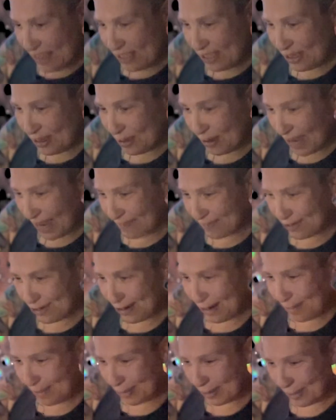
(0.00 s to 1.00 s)
You have
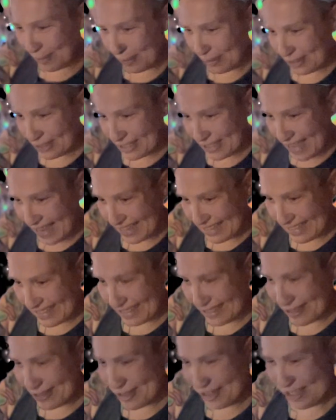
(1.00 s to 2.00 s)
trouble
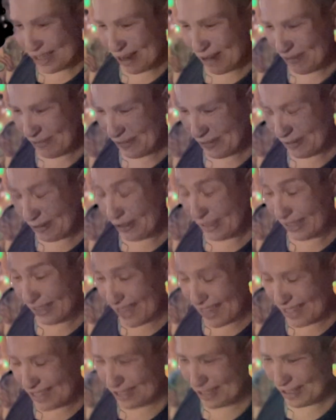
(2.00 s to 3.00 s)
protecting yourself in
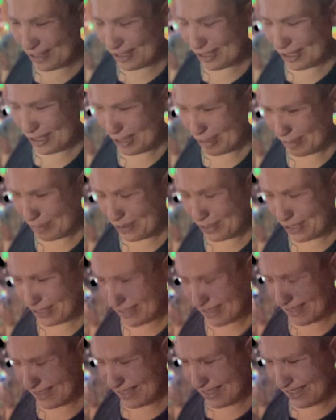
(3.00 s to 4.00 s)
relationships.
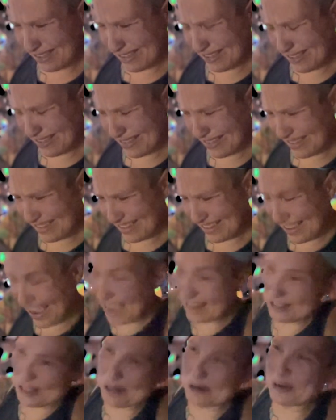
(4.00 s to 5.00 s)
Yeah,
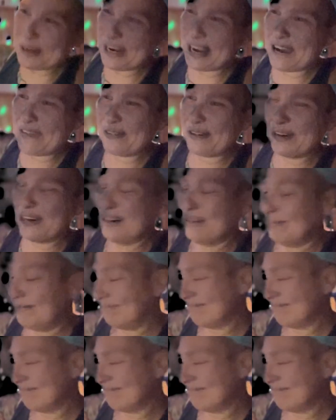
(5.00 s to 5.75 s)
do whatever.